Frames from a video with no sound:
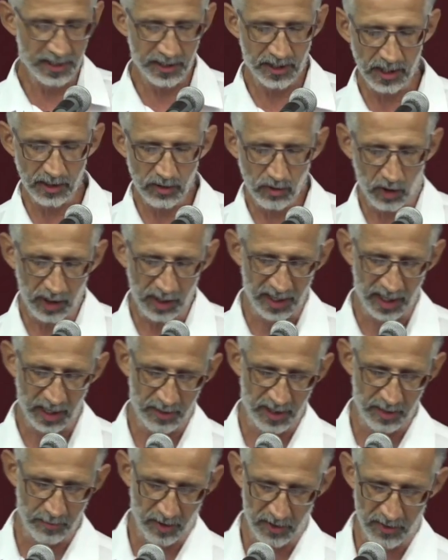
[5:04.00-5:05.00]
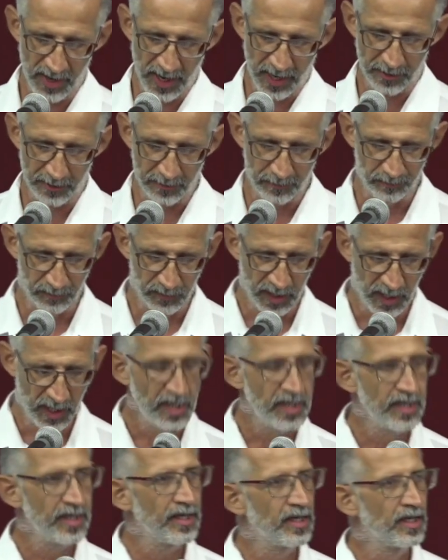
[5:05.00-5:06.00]
Let's just talk a little bit about that.
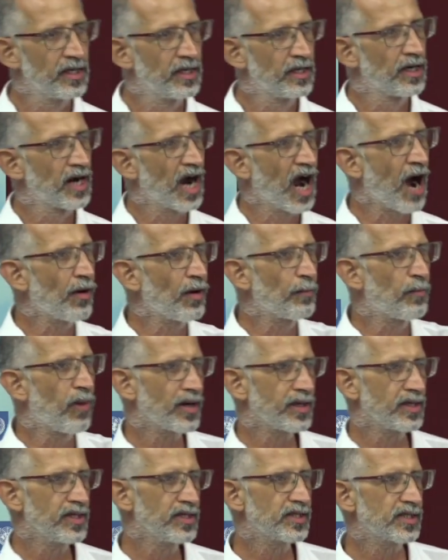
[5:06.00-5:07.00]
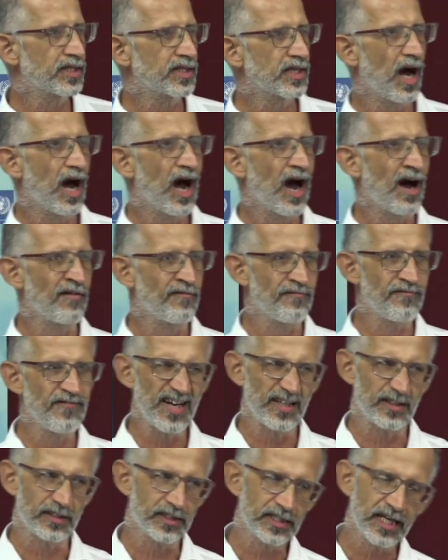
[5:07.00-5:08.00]
Our bodies are
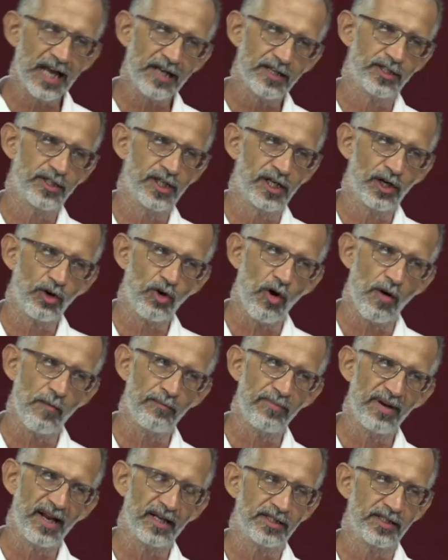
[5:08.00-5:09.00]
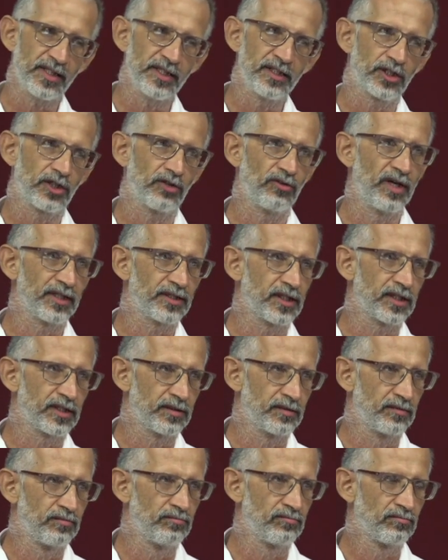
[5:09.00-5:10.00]
fantastic, complex,
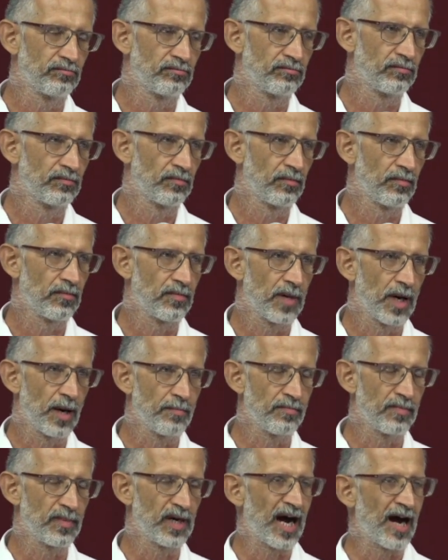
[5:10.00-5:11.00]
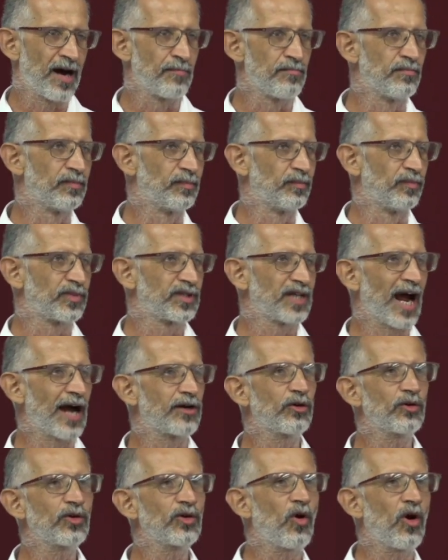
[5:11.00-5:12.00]
interrelated I
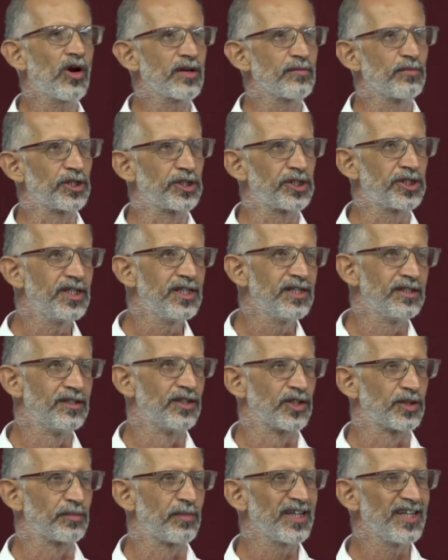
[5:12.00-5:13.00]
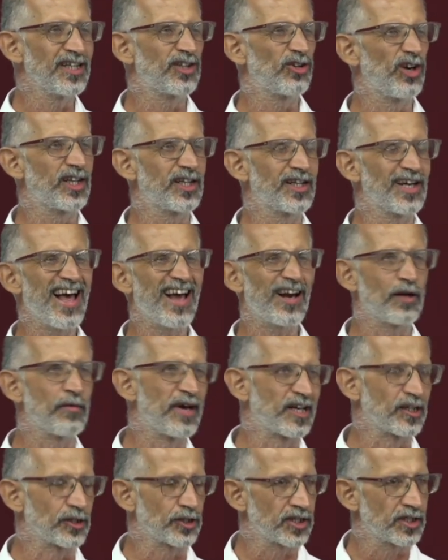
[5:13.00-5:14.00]
don't want to call it machines, but integrated
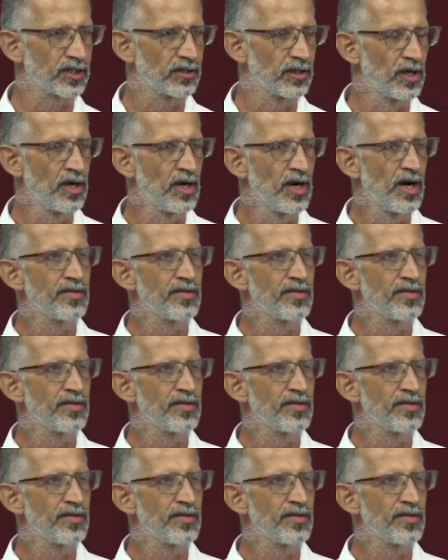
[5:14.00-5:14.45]
elements.